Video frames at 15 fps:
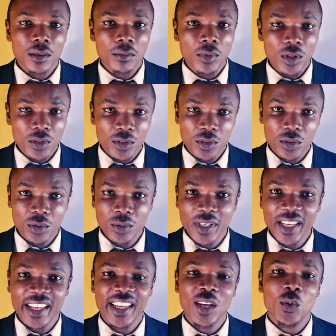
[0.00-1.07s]
but
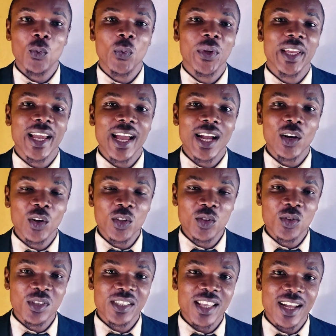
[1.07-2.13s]
today we are going
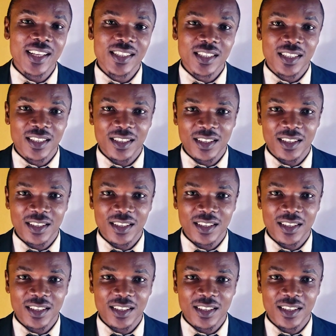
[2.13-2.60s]
to start